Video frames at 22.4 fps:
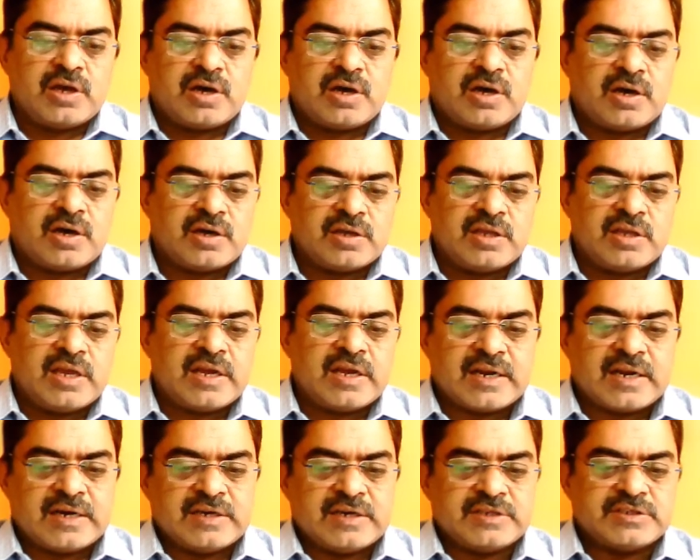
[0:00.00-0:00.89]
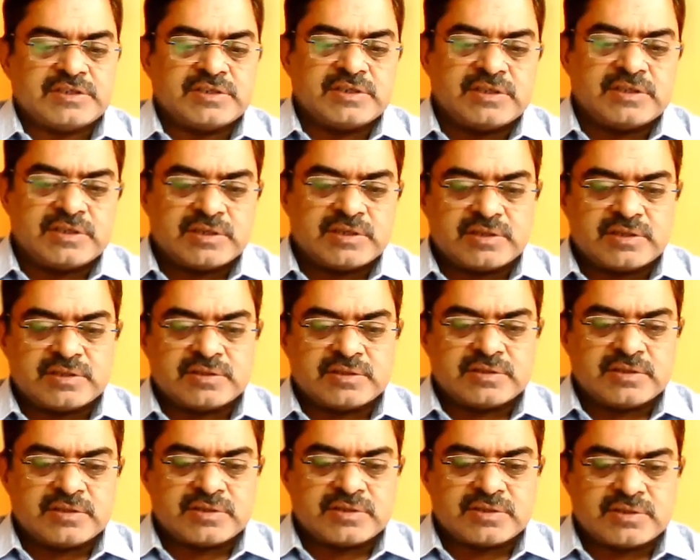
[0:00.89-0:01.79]
Air conditioning,
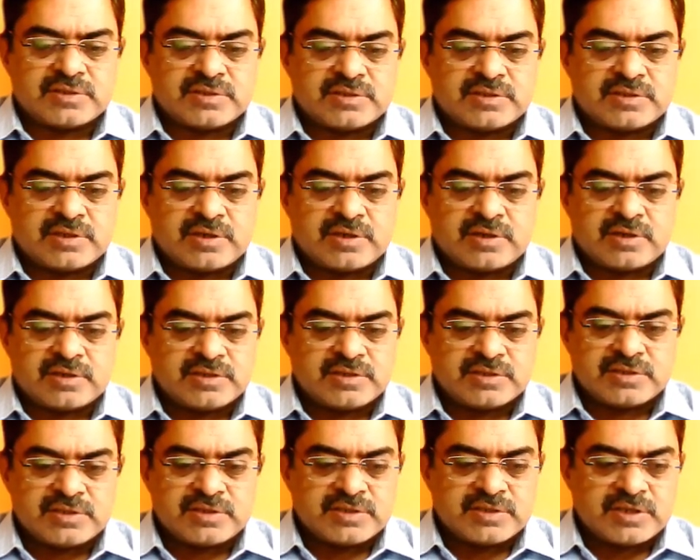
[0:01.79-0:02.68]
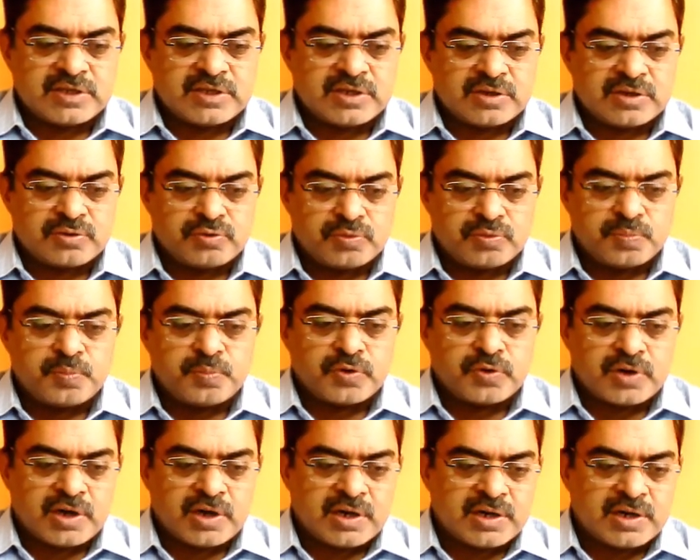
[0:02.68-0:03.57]
this is a good
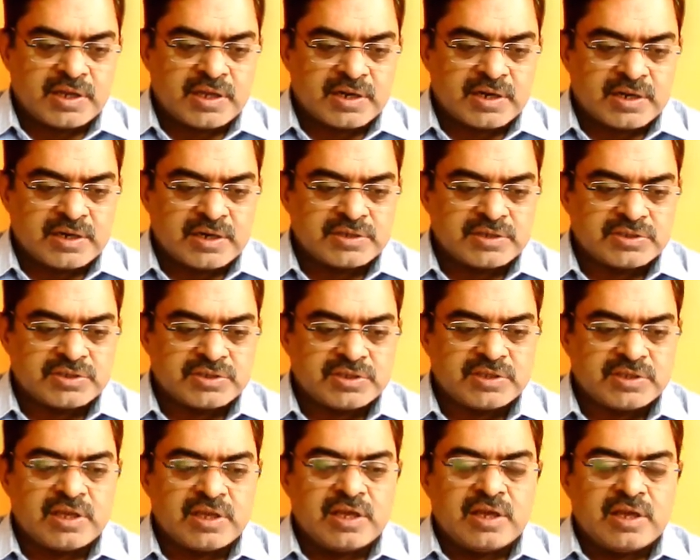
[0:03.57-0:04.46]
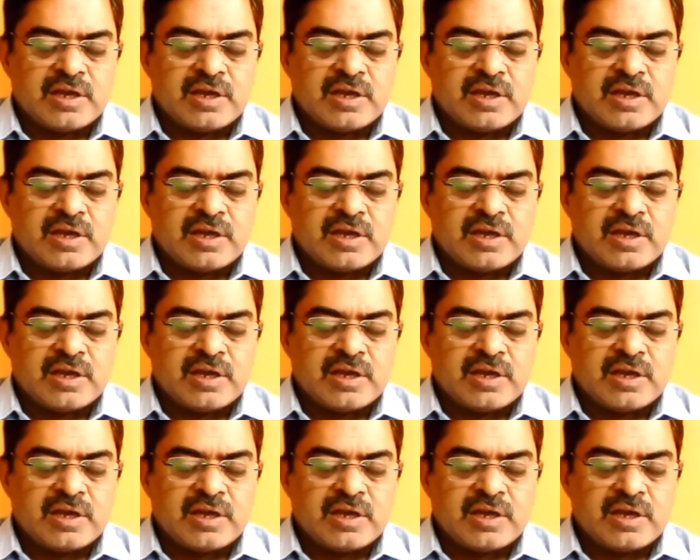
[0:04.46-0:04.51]
book on air conditioning.